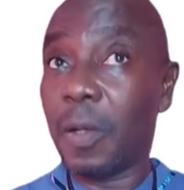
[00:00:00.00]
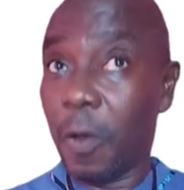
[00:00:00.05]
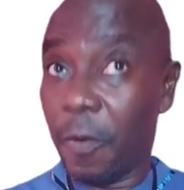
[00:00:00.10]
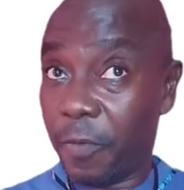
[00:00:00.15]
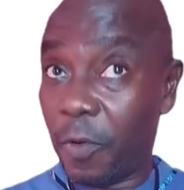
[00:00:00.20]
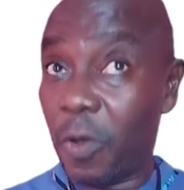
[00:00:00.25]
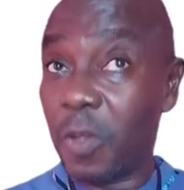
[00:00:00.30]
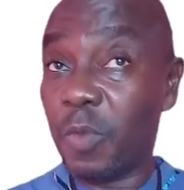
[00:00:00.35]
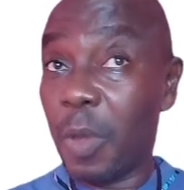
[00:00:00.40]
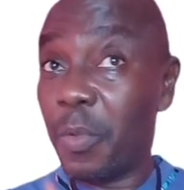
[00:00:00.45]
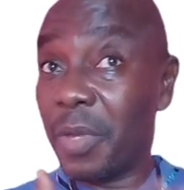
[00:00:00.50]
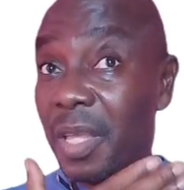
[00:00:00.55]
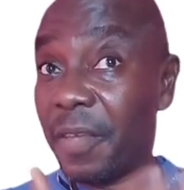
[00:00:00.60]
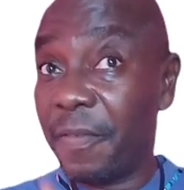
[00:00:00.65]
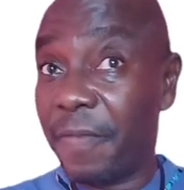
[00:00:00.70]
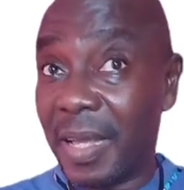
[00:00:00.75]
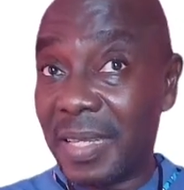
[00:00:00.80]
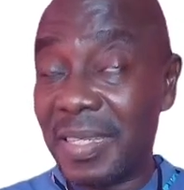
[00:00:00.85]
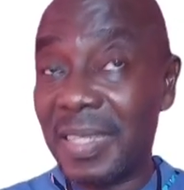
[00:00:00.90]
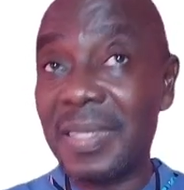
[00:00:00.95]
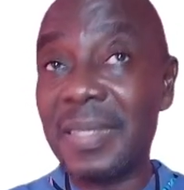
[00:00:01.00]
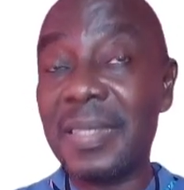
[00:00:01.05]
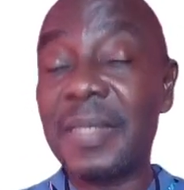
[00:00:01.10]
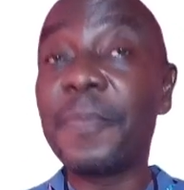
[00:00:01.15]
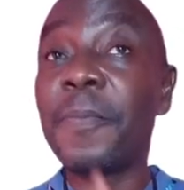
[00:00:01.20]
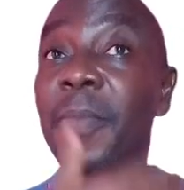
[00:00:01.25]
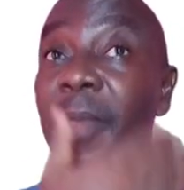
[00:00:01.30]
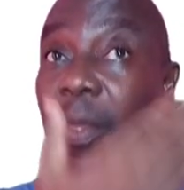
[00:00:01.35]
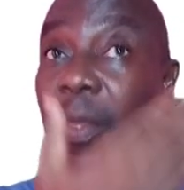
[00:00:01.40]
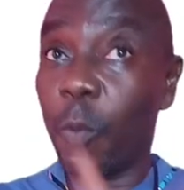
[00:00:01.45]
of course, when we give
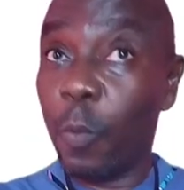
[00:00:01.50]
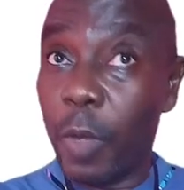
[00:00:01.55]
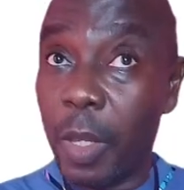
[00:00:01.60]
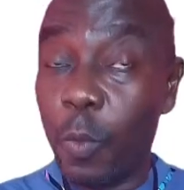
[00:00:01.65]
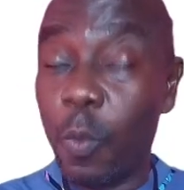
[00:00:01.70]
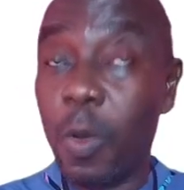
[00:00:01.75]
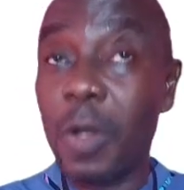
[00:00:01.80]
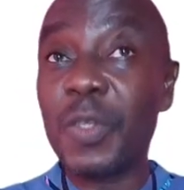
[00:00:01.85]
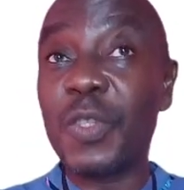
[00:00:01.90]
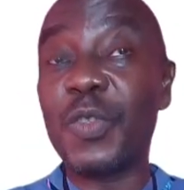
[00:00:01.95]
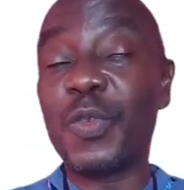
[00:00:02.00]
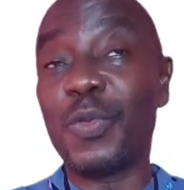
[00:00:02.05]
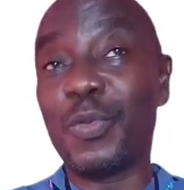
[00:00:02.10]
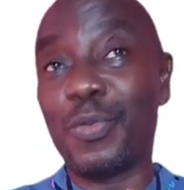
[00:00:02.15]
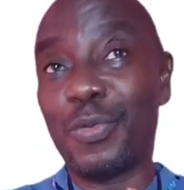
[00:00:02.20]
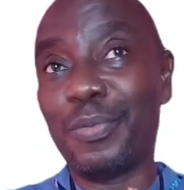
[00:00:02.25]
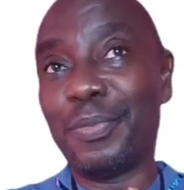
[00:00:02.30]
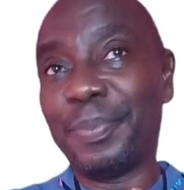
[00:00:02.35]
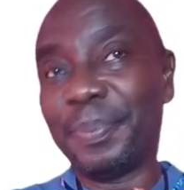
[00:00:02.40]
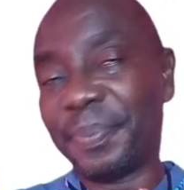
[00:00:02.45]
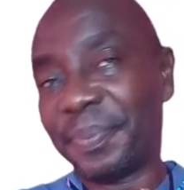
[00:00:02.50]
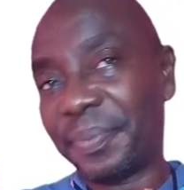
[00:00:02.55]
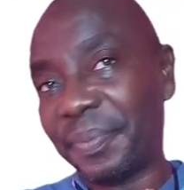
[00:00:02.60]
vaccines, we want to